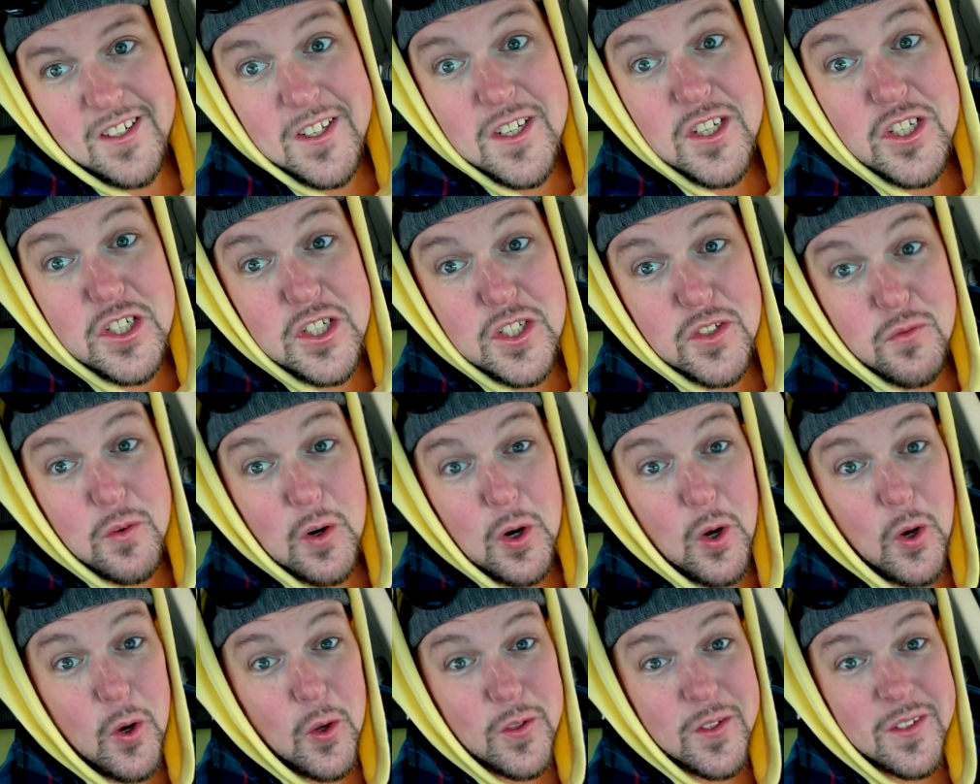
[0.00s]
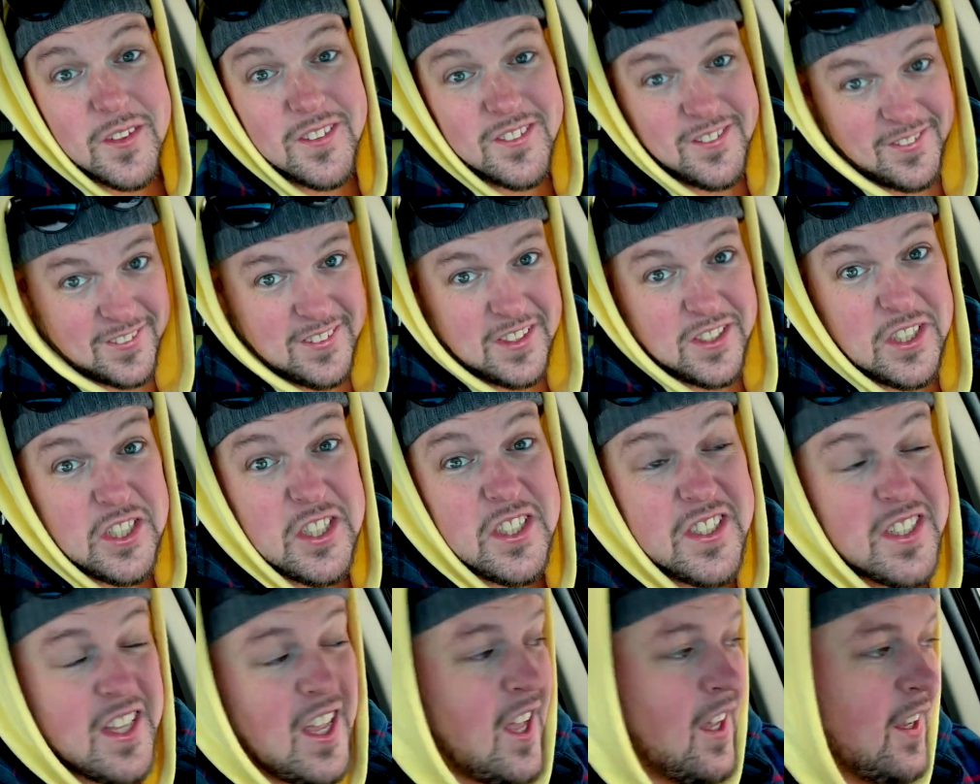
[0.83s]
She's froze. She's
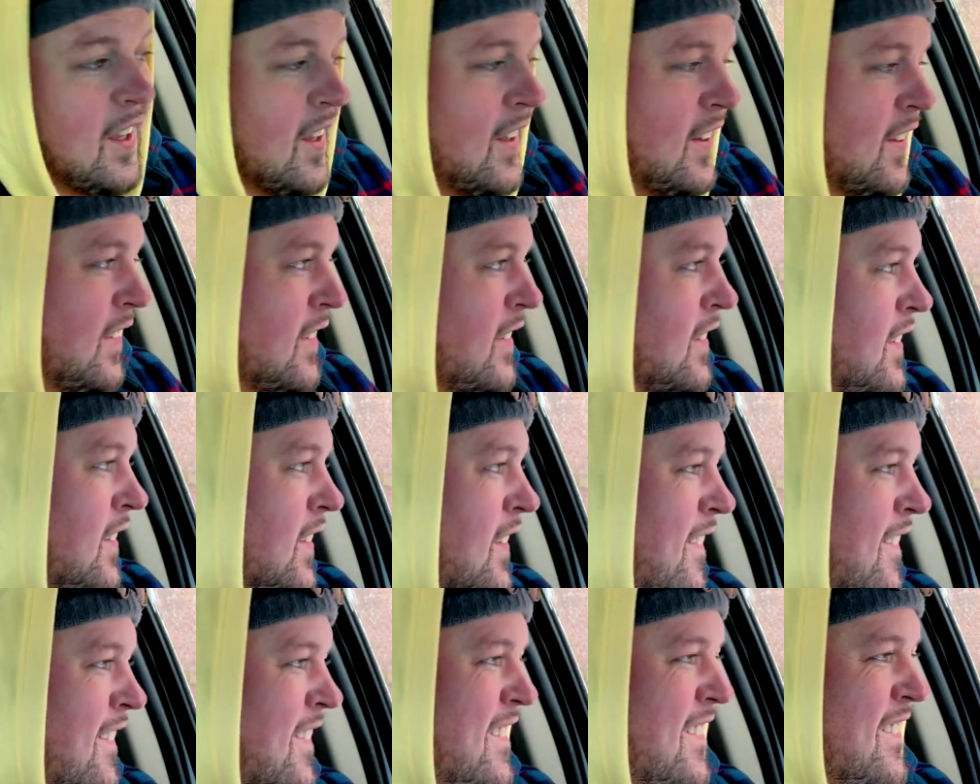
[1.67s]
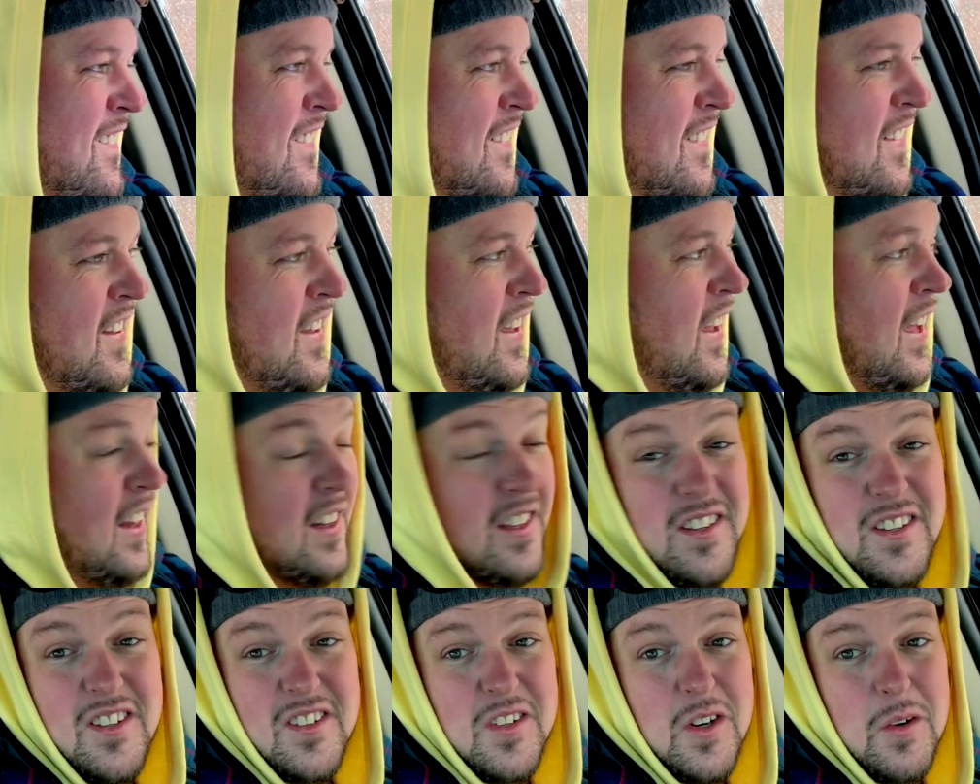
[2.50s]
stuck. At
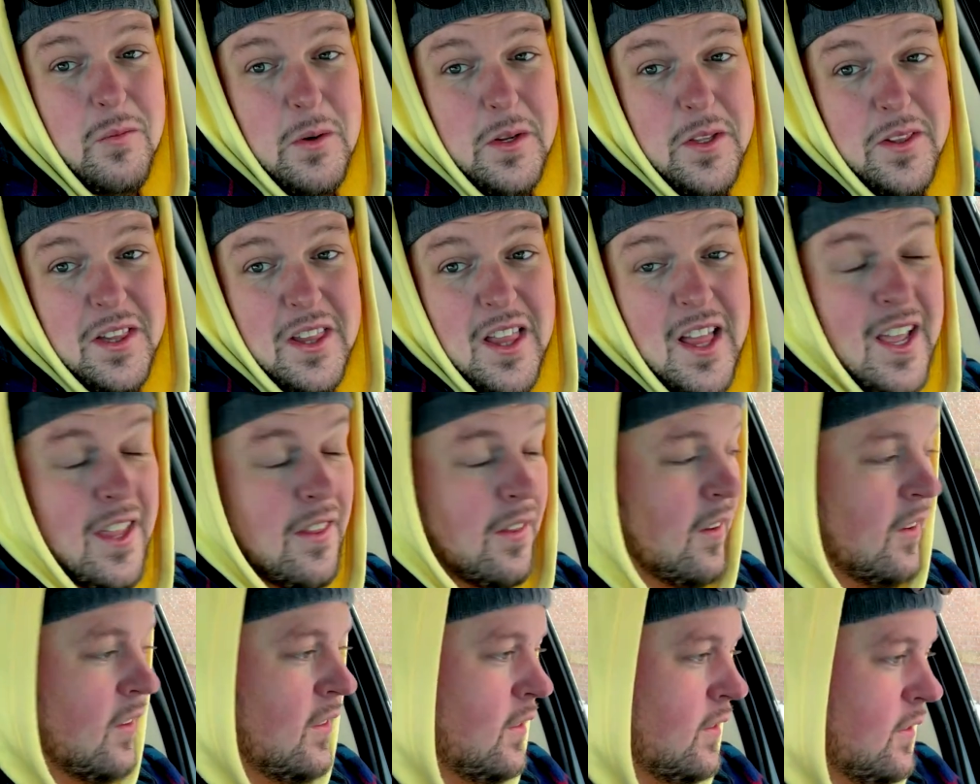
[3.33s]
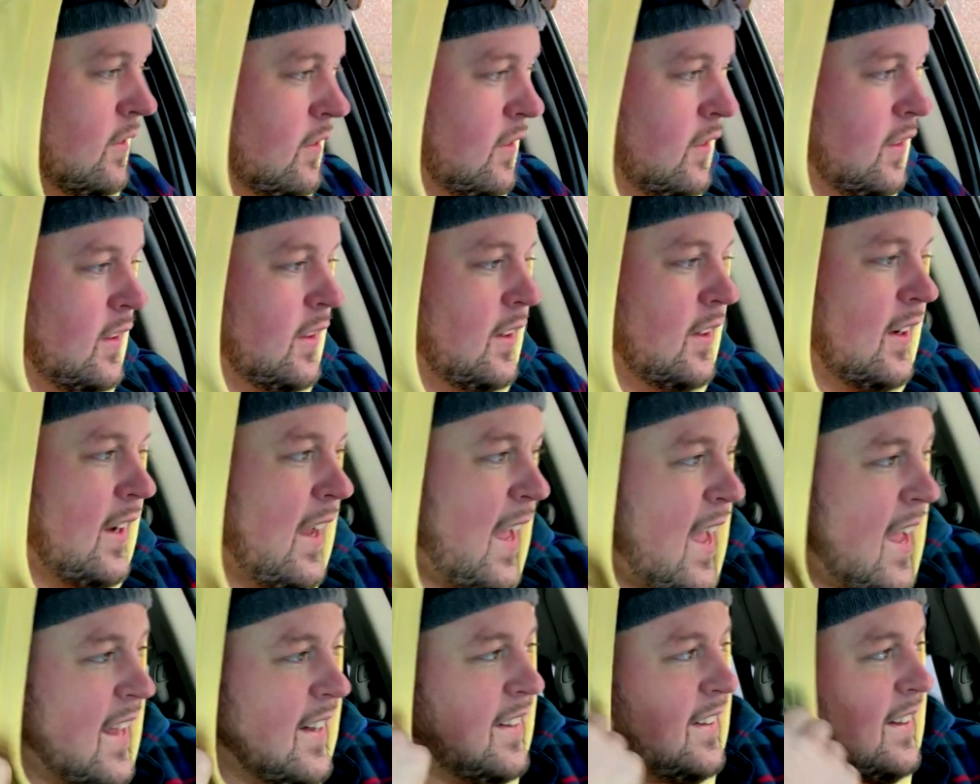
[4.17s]
least there's nobody in the line.
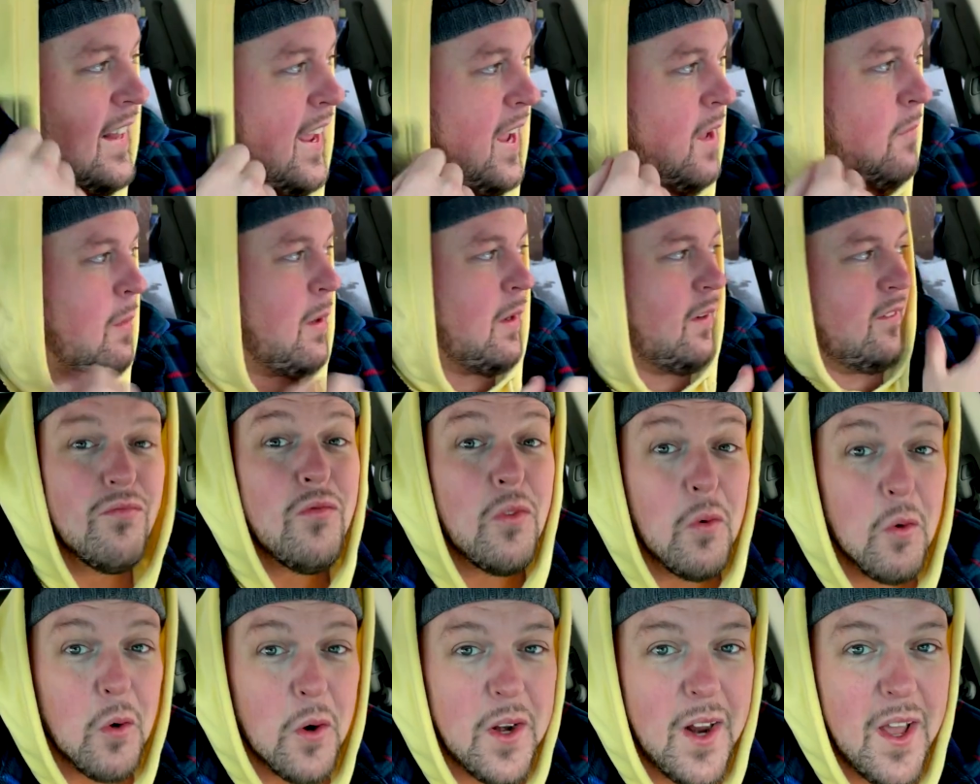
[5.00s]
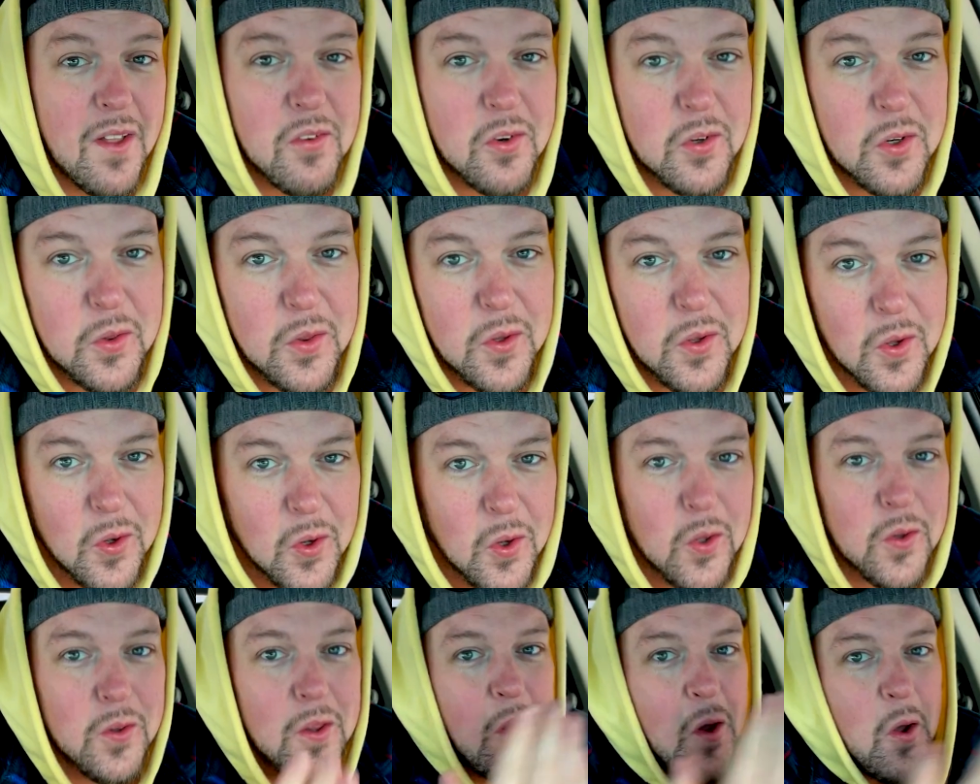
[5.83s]
God damn it. We're gonna have to do the
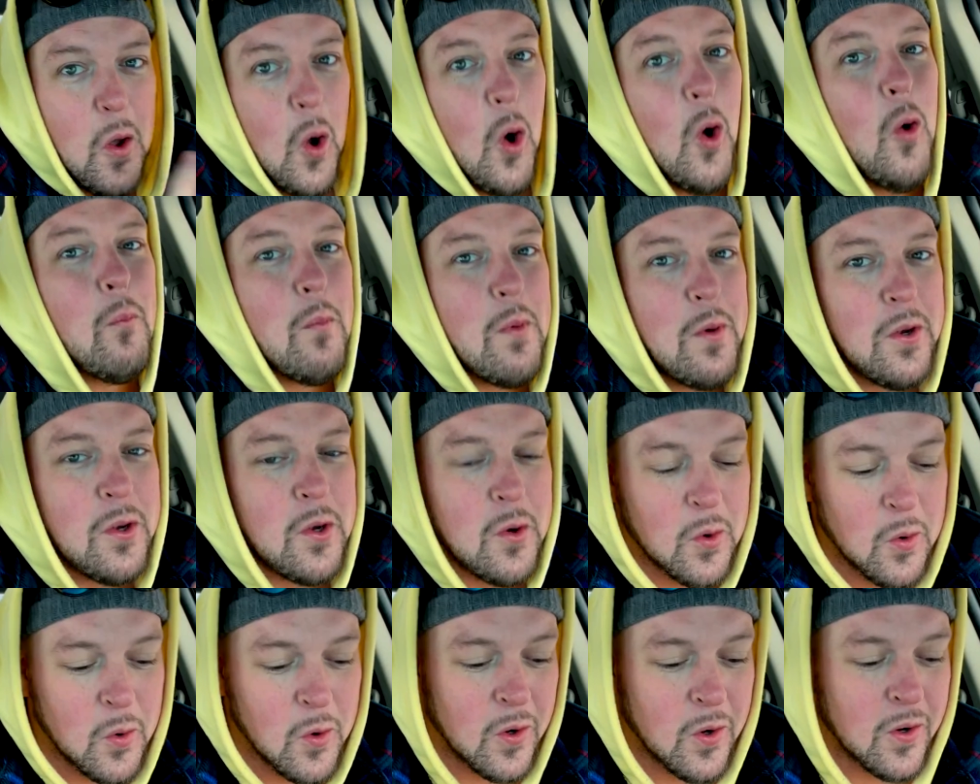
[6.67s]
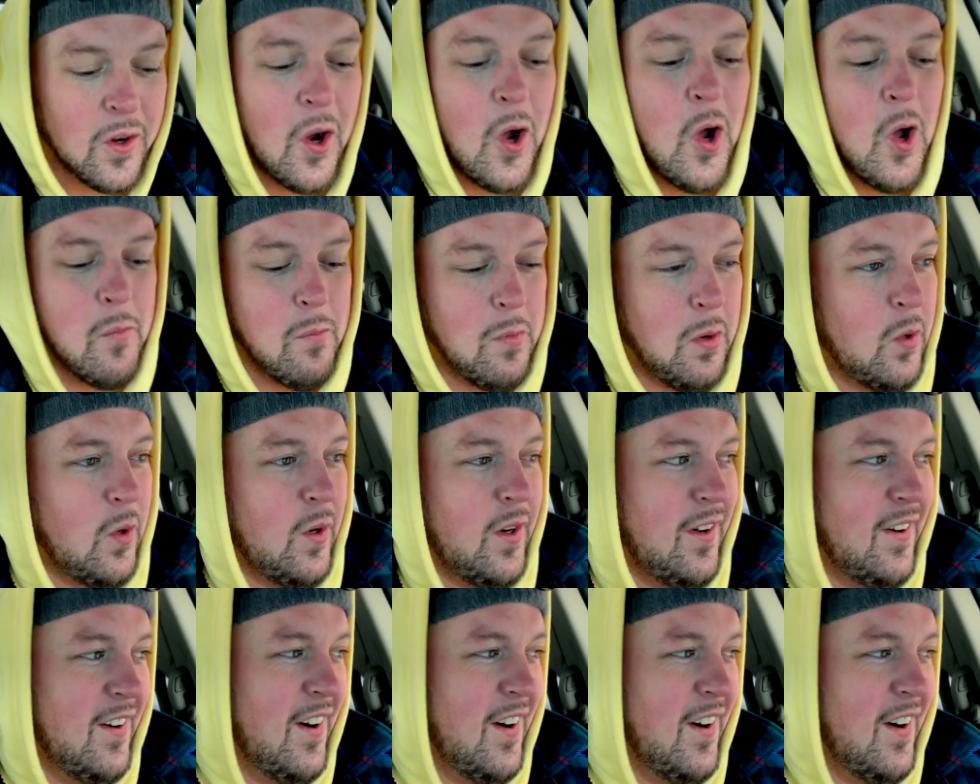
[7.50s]
old open door combo here.